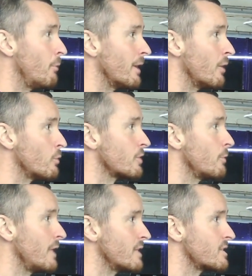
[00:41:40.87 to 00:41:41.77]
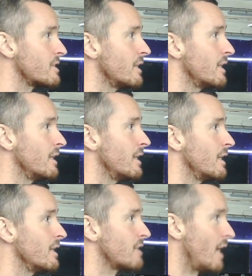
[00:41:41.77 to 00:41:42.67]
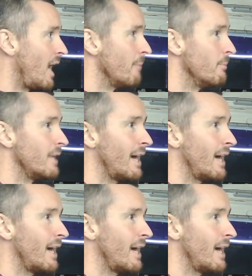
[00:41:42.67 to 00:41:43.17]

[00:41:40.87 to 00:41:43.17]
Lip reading: but it also needs time.